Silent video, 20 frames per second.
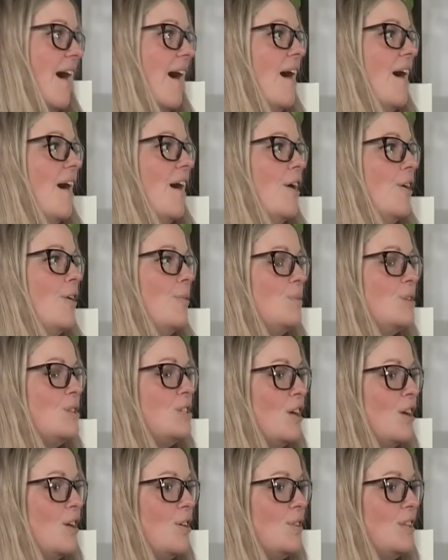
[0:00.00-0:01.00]

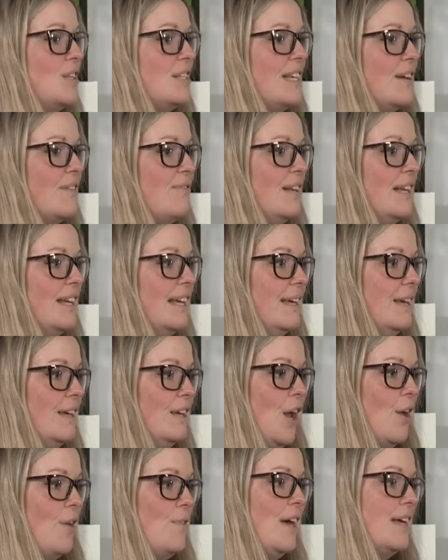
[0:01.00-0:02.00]
So there's definitely,
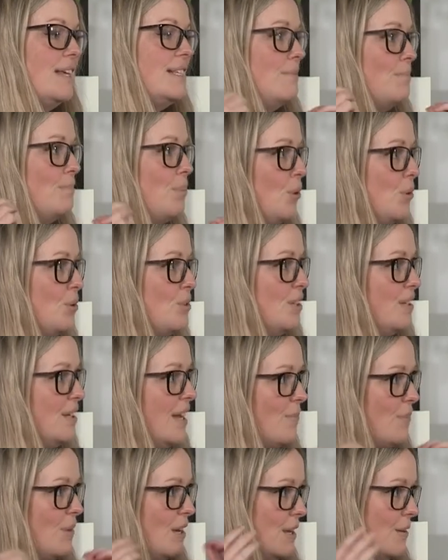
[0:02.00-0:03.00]
that's important
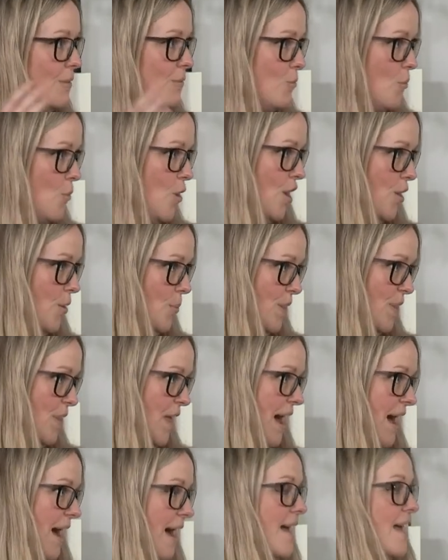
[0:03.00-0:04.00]
and we can work with
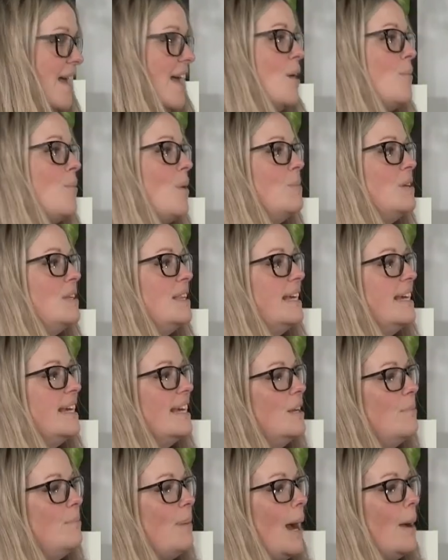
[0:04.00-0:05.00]
that. When we're
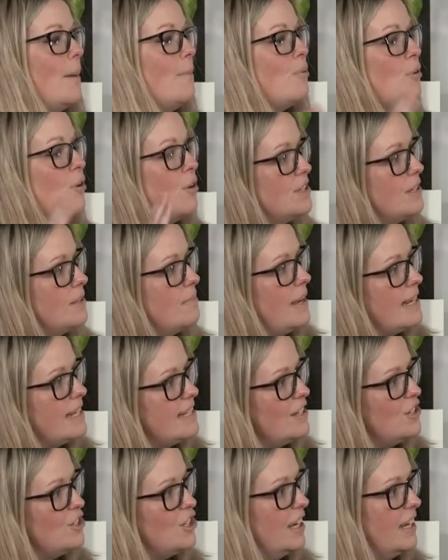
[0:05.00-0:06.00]
thinking about product
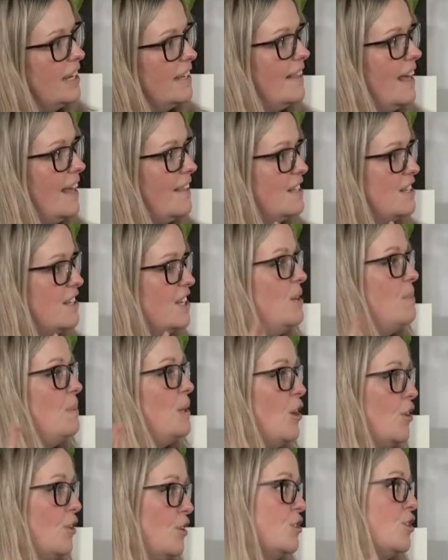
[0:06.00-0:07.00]
messaging, then there's going to
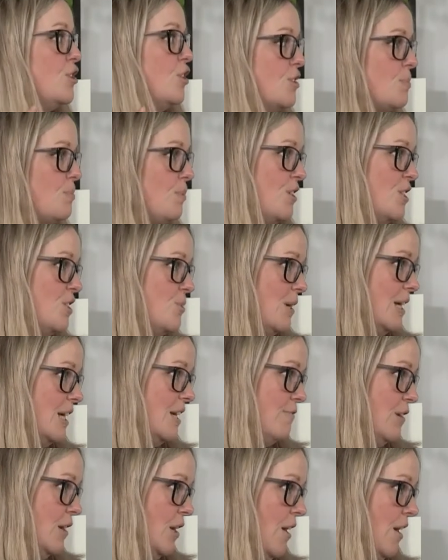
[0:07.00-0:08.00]
be other touch points we
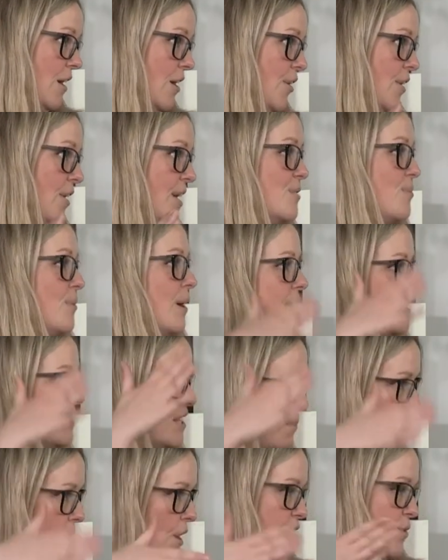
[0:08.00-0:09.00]
can rely on, as well as
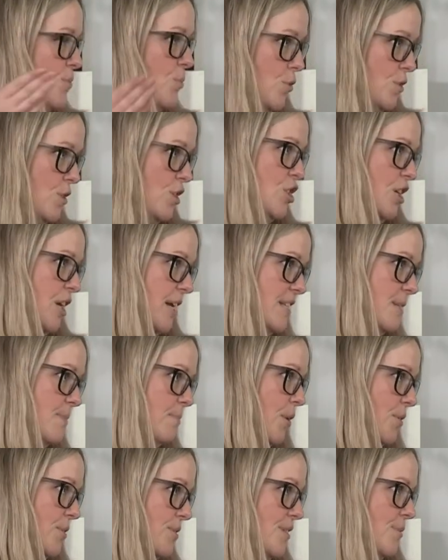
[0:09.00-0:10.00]
the post-watershed
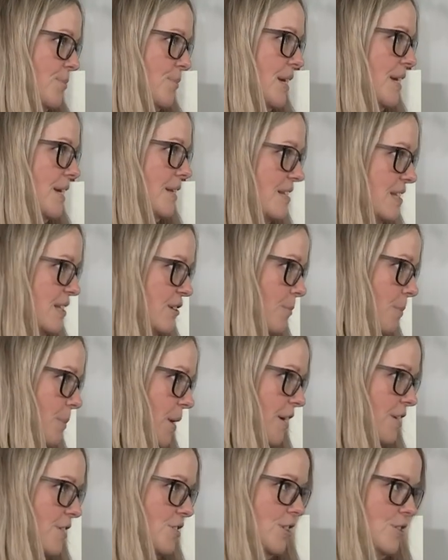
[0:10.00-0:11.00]
spots that we can still
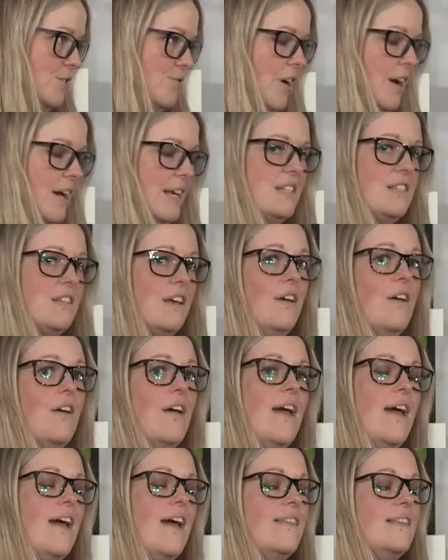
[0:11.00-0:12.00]
purchase, right? So
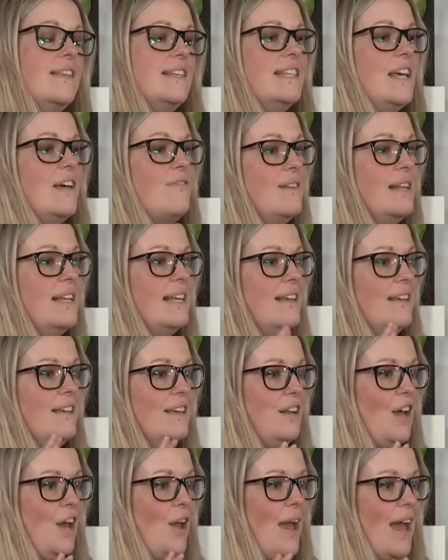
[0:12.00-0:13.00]
there's definitely,
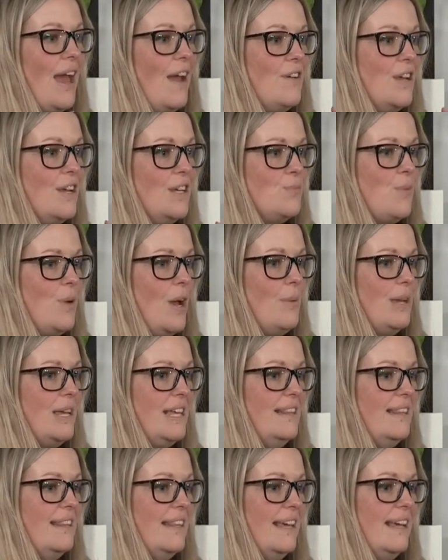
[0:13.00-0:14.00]
areas where we
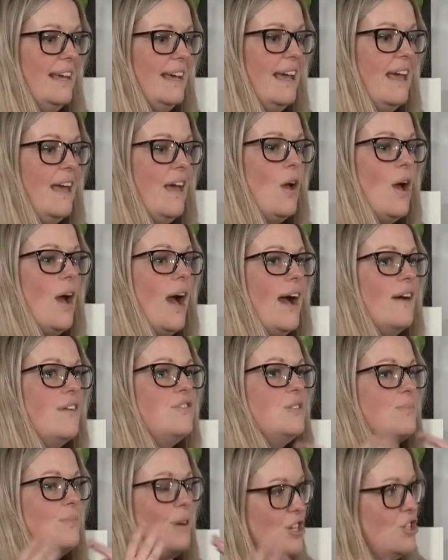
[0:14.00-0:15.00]
can think, how
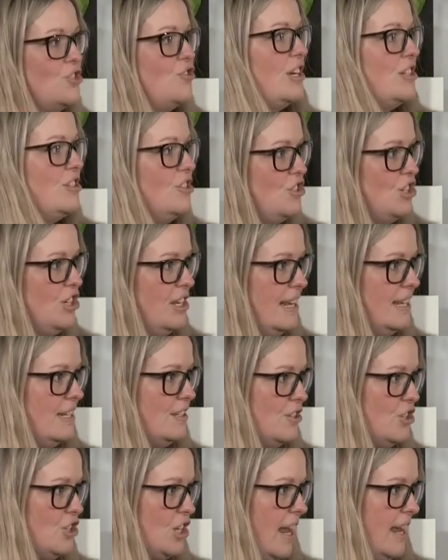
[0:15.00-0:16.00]
does my strategy need
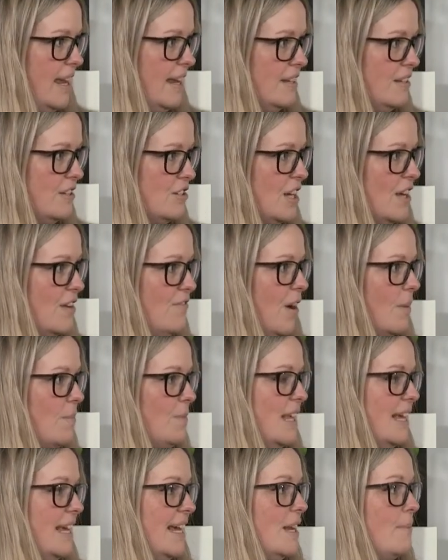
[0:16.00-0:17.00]
to change if I'm
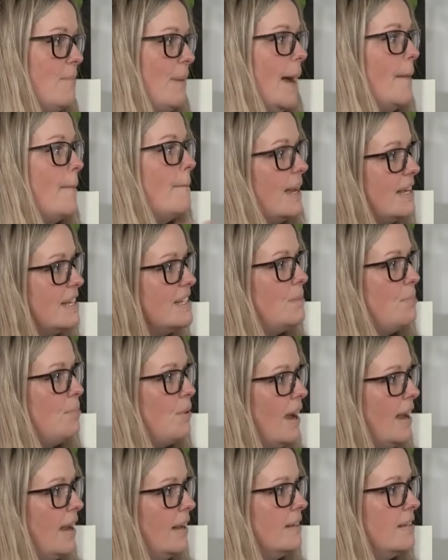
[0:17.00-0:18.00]
thinking about master
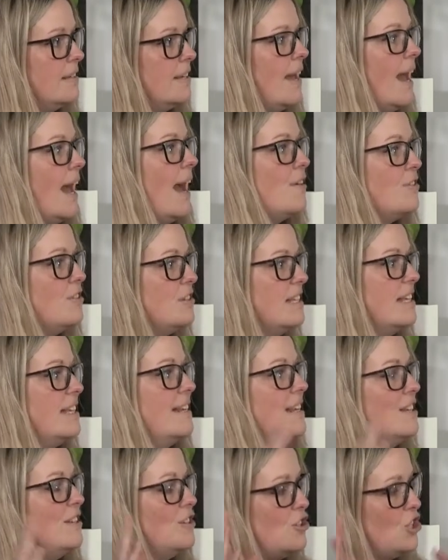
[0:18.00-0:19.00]
brand? How does it
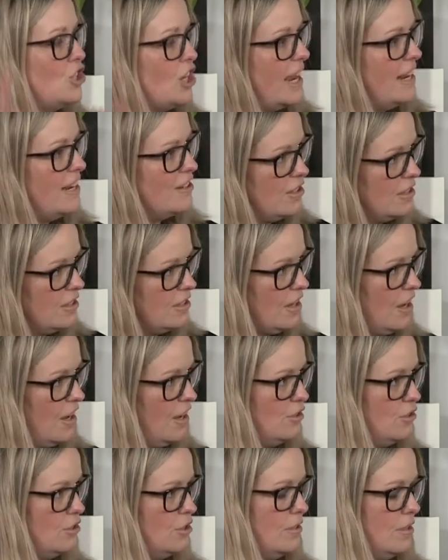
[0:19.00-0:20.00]
need to change
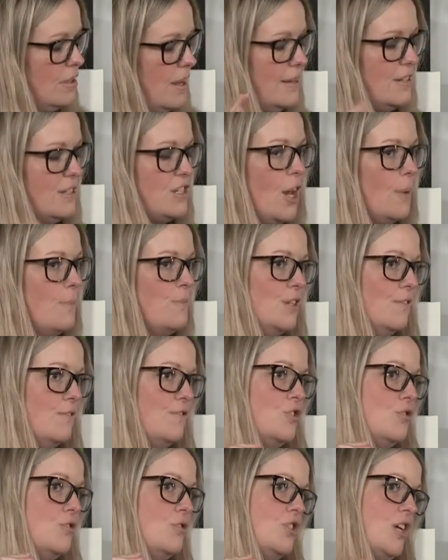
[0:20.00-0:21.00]
in terms of
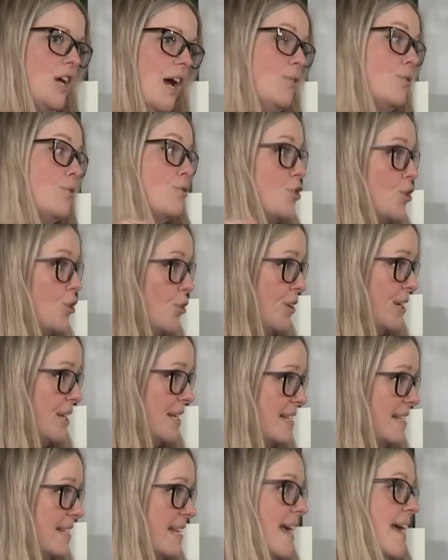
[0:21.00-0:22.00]
channel
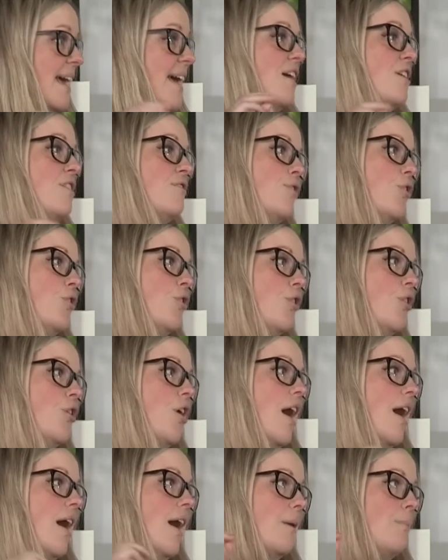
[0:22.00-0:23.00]
choice for
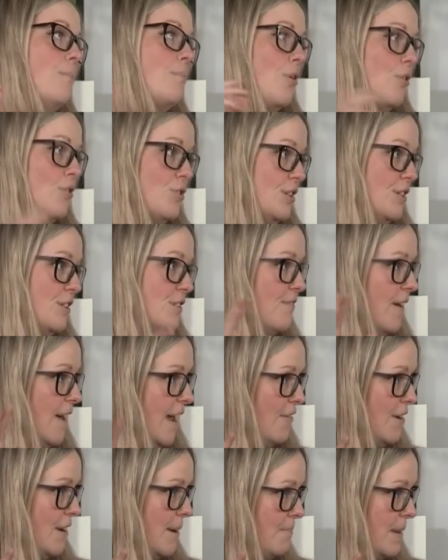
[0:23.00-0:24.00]
product
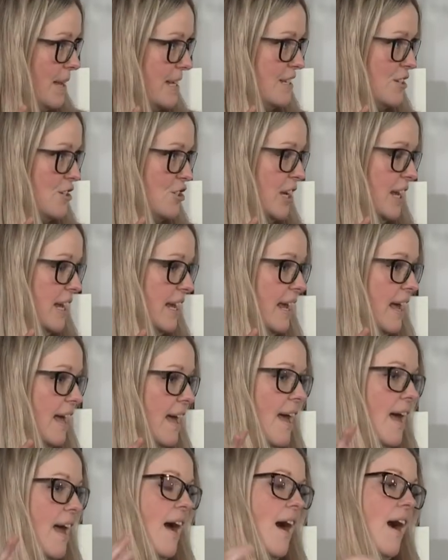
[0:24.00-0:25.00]
variant messaging?
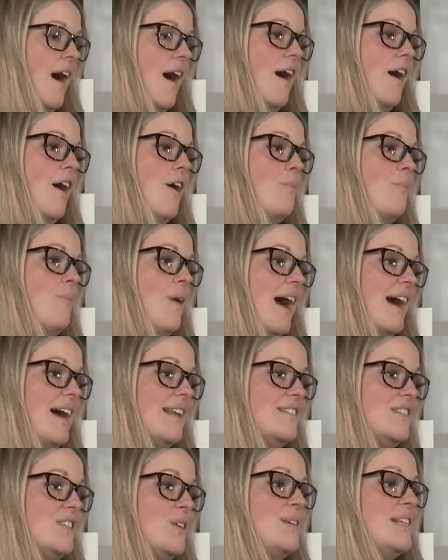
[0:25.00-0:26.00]

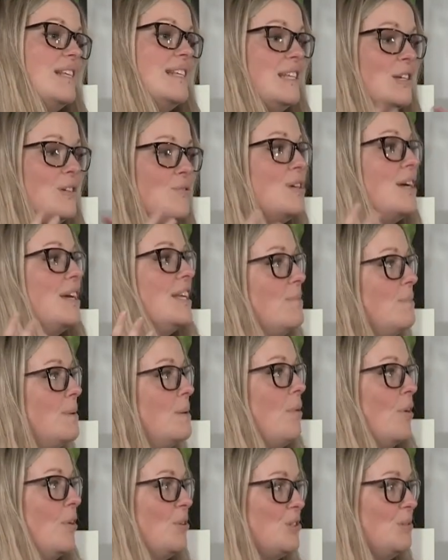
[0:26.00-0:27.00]
And so it's still going to be
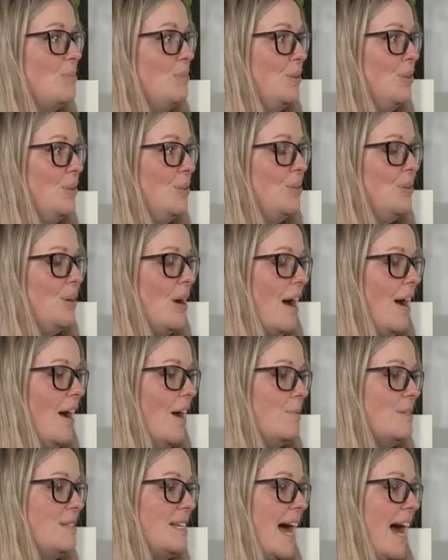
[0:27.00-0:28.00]
possible
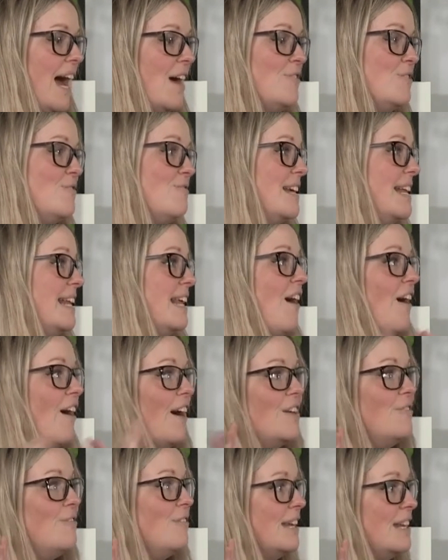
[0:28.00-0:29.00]
to have a really
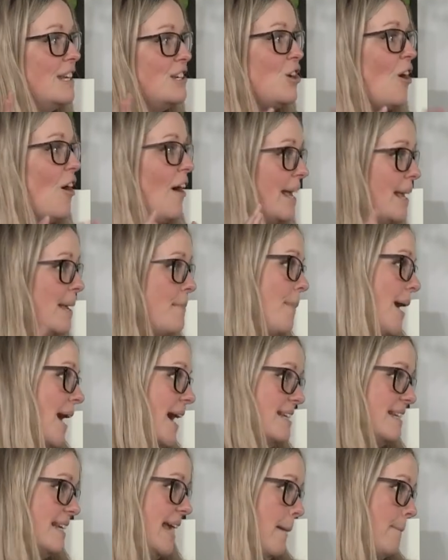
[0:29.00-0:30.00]
high reach, high
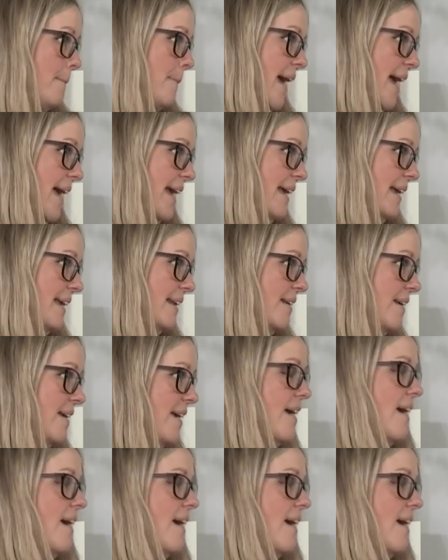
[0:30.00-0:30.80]
impact campaign.